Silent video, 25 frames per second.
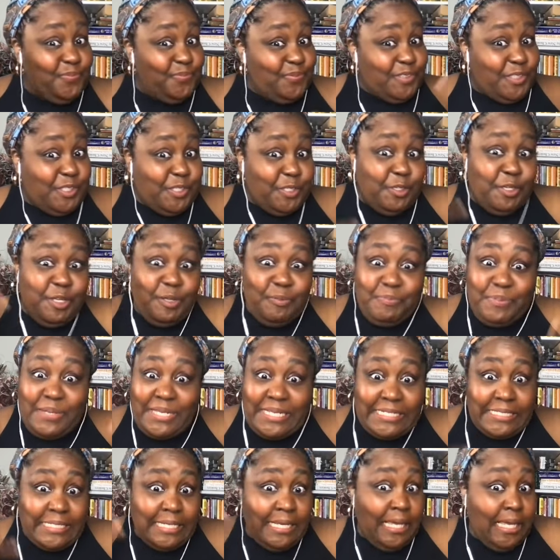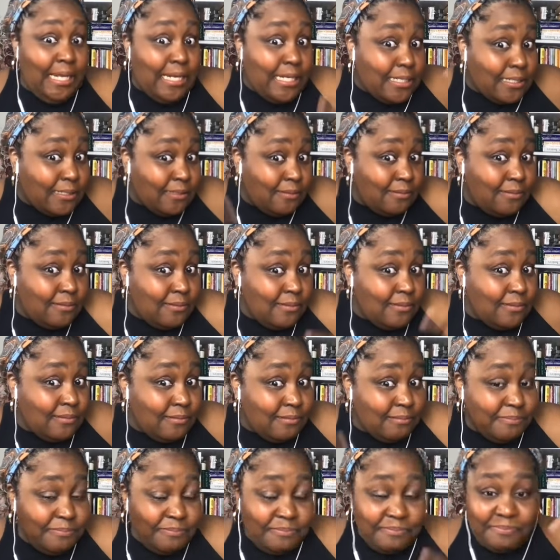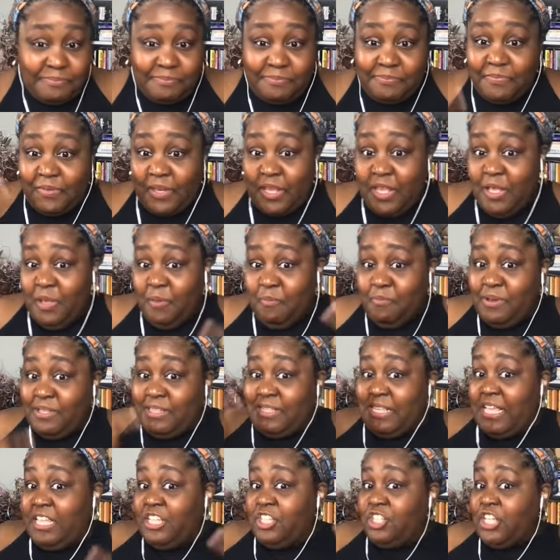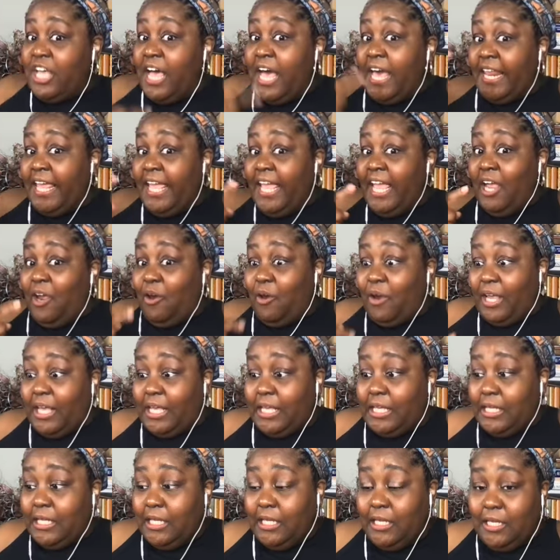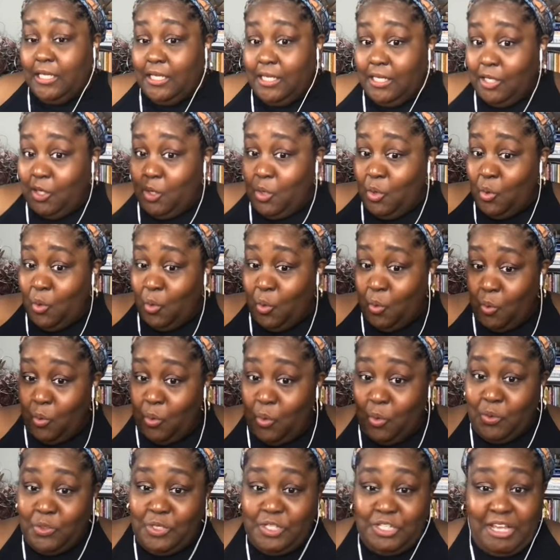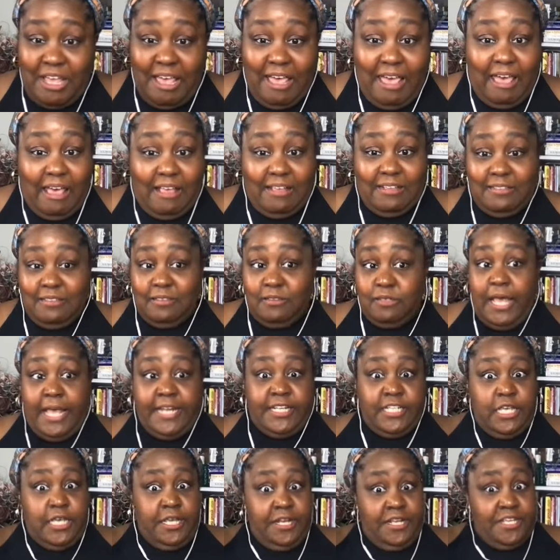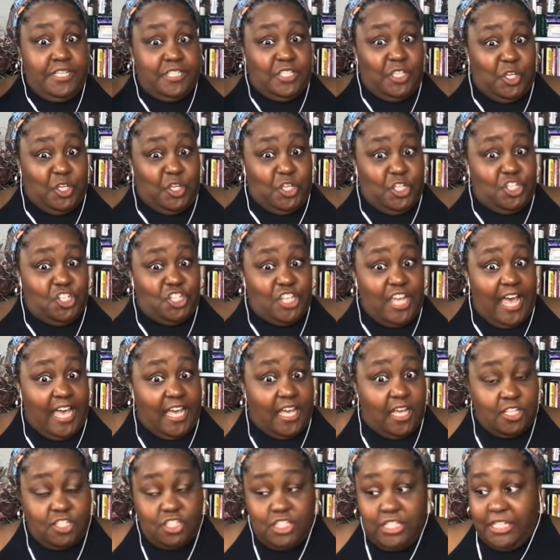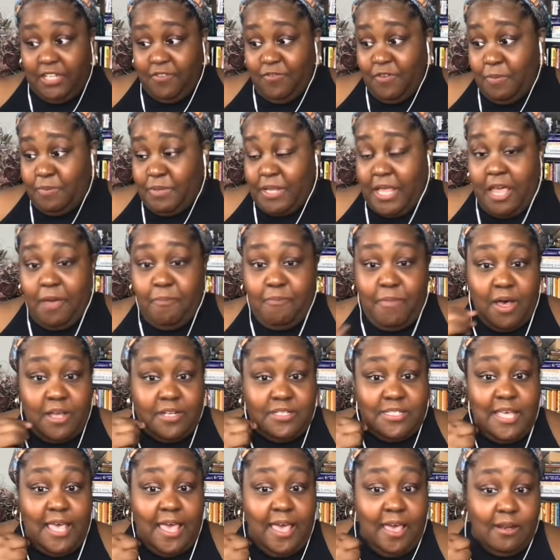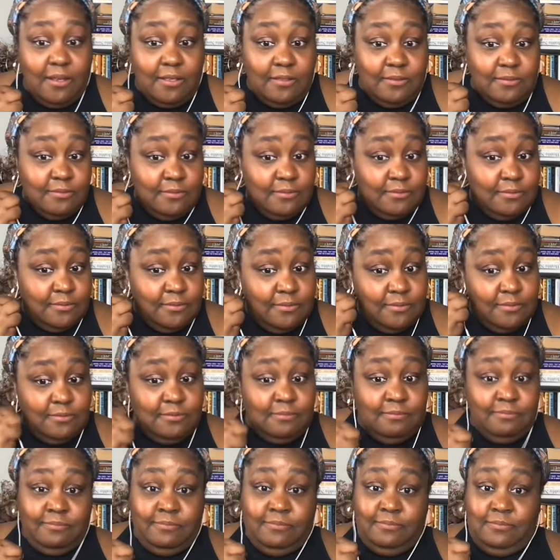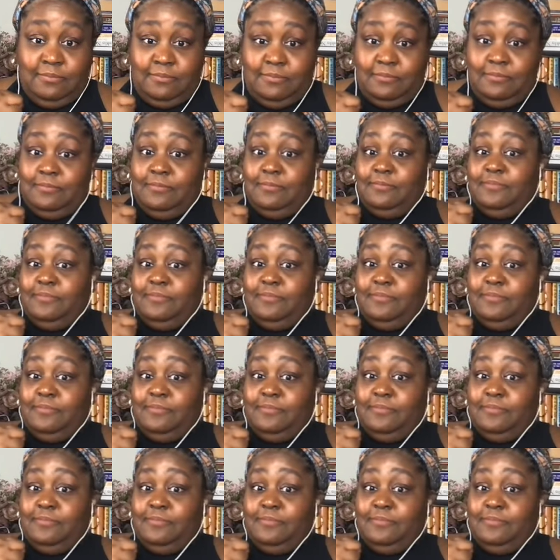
could it be Tina? But they shot Eric. Woo, child. Now, Tina is a good shot because she live up there in Montana. Because